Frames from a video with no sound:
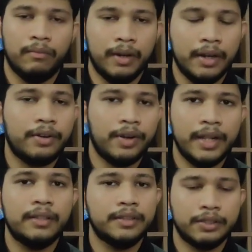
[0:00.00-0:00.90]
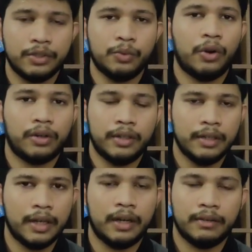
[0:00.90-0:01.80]
literally this is what
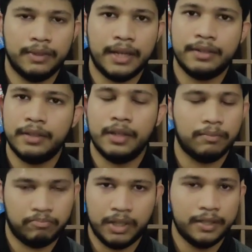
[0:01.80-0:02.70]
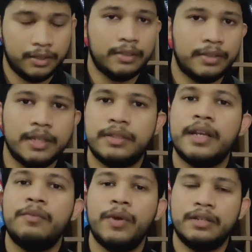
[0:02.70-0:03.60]
his sister
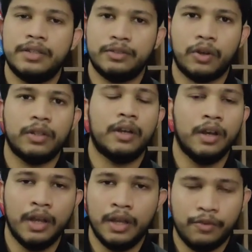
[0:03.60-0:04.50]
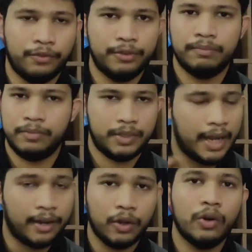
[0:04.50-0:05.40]
said when she
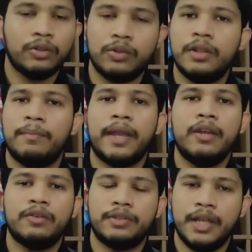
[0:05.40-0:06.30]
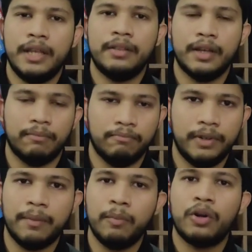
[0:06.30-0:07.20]
had to go through the pain of seeing the
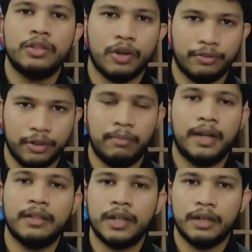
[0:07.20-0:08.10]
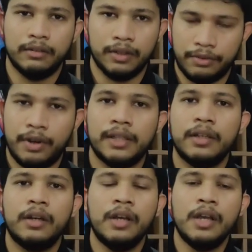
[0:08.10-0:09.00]
dead bodies of her brother and her father.